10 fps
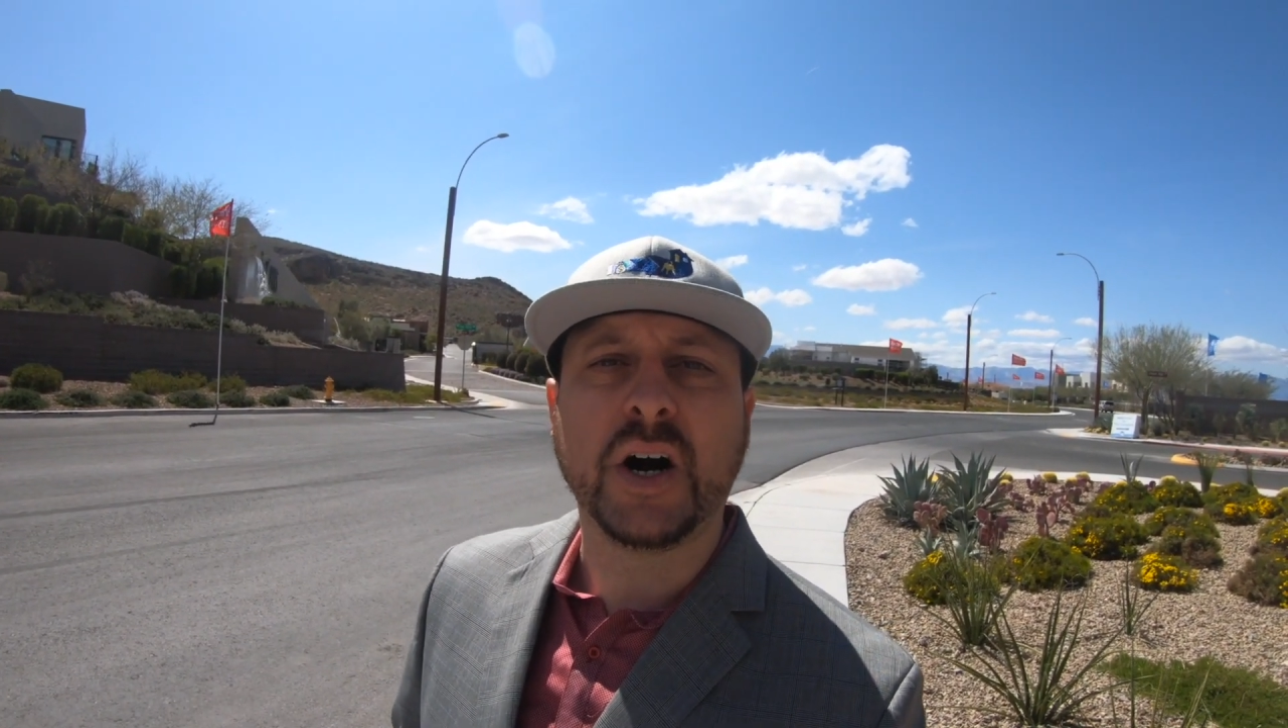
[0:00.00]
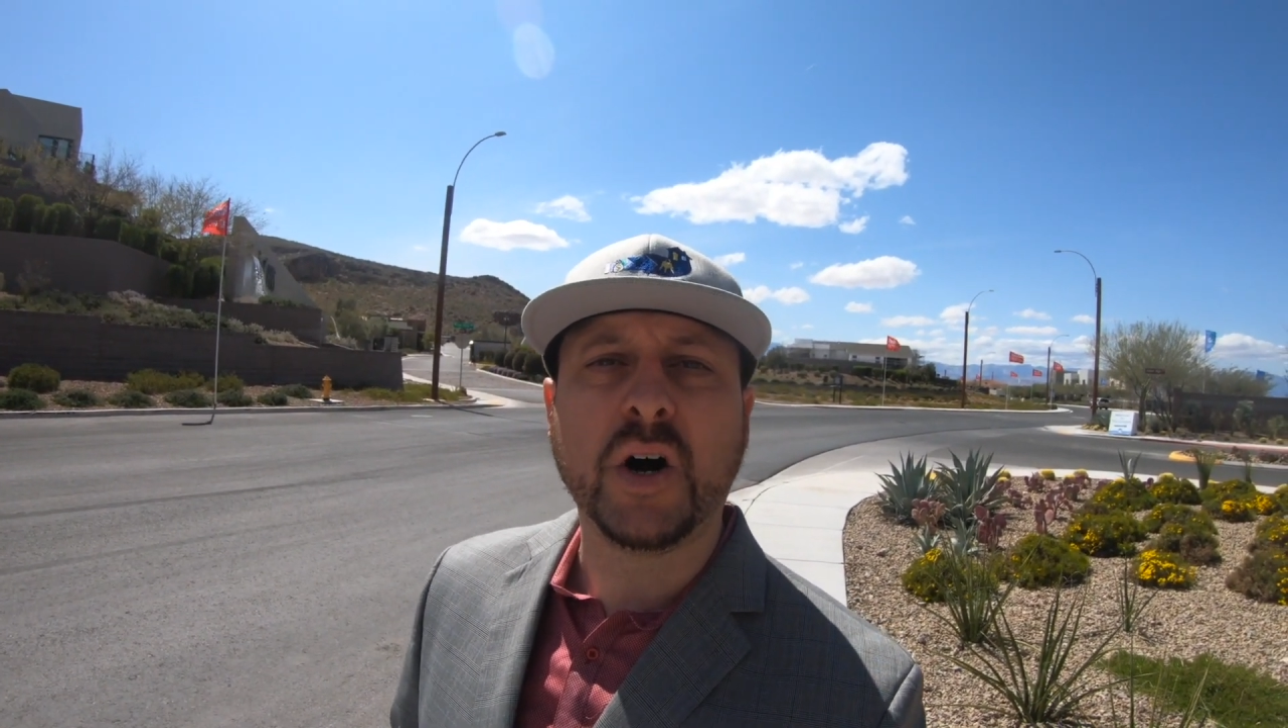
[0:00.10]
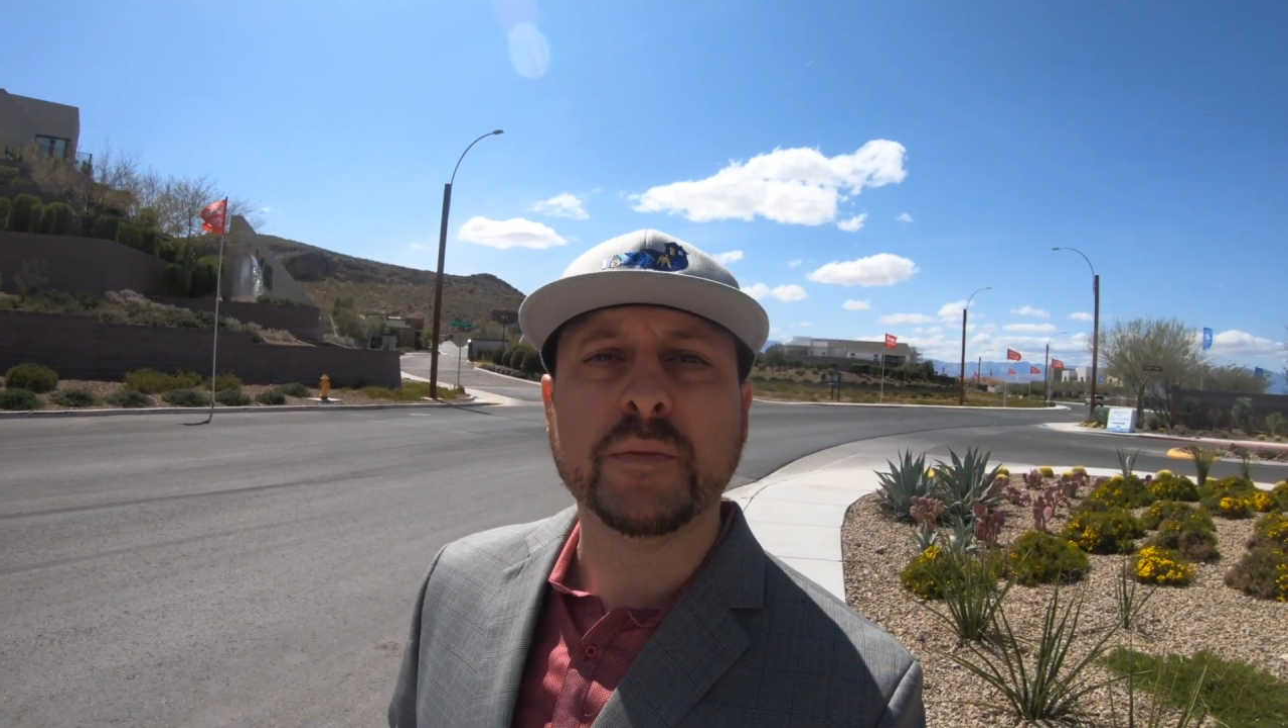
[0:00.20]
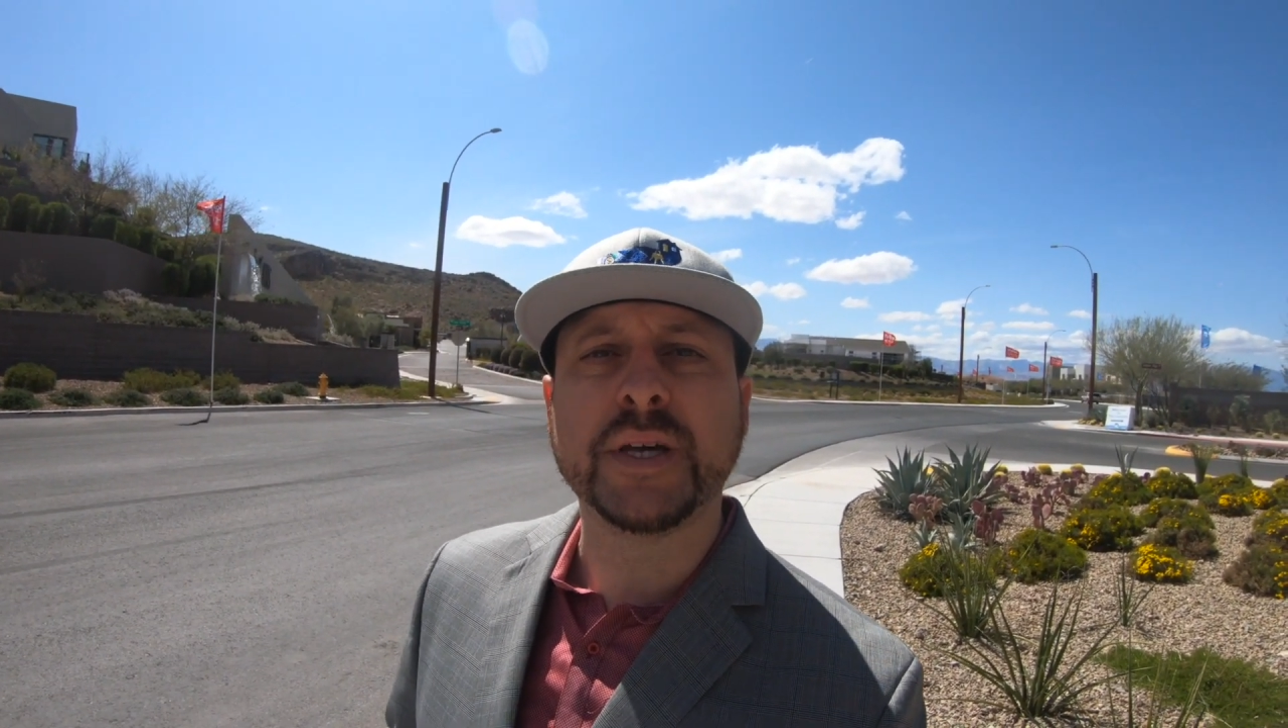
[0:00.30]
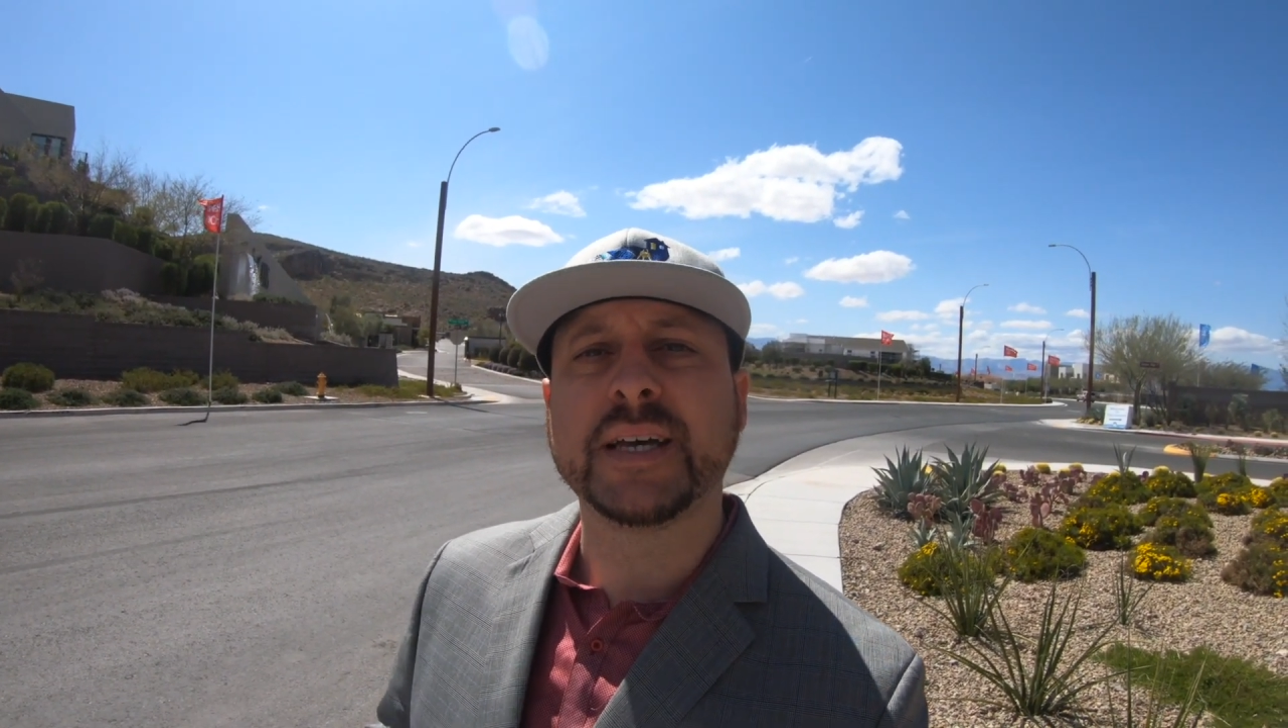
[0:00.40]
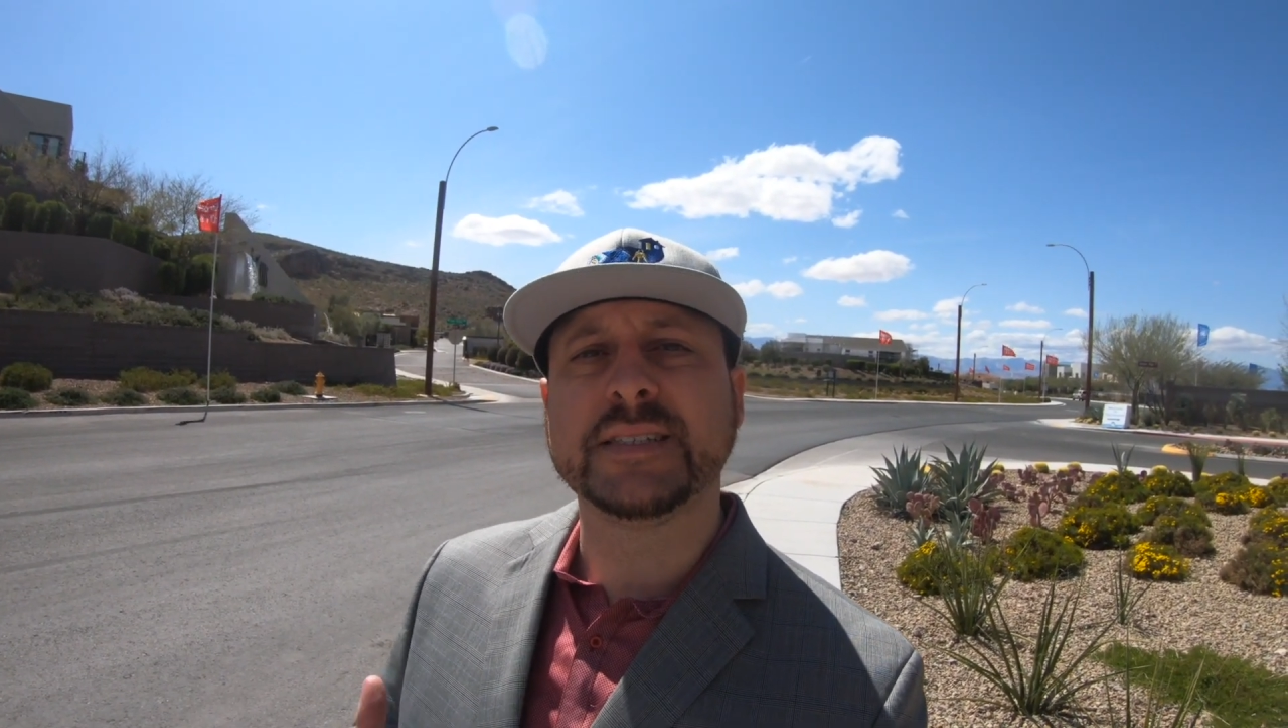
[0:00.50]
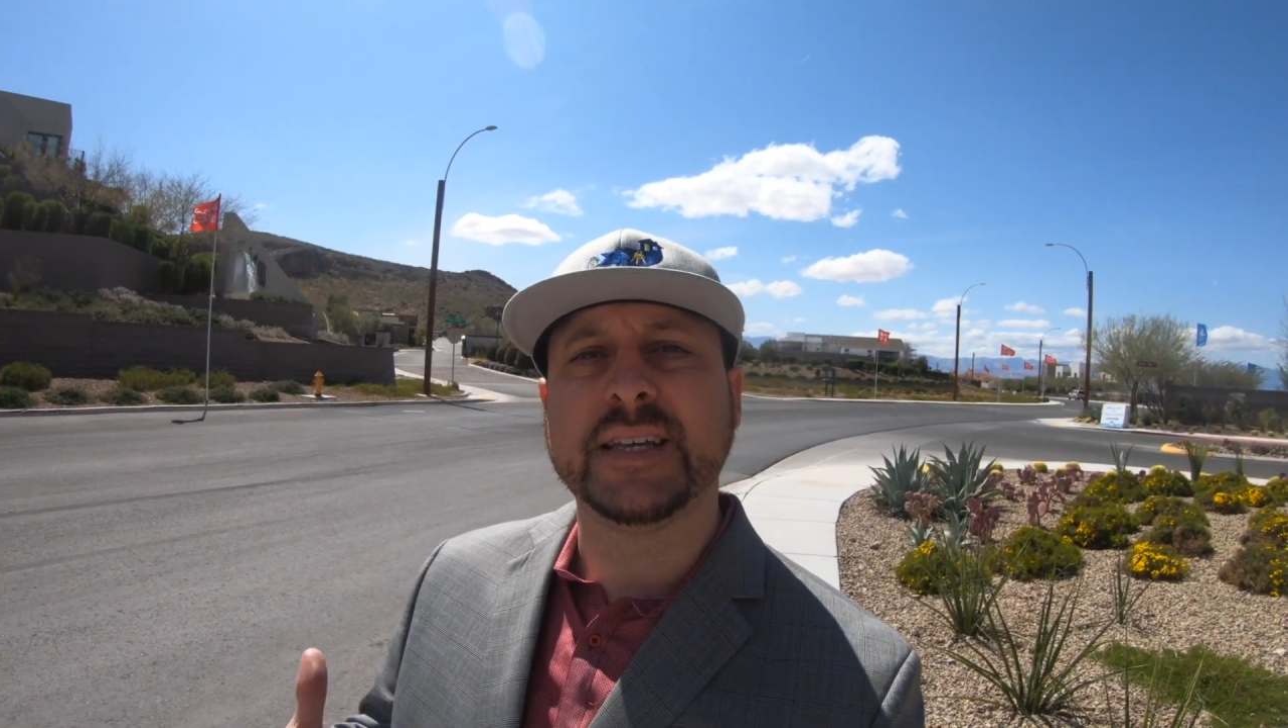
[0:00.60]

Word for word: a home because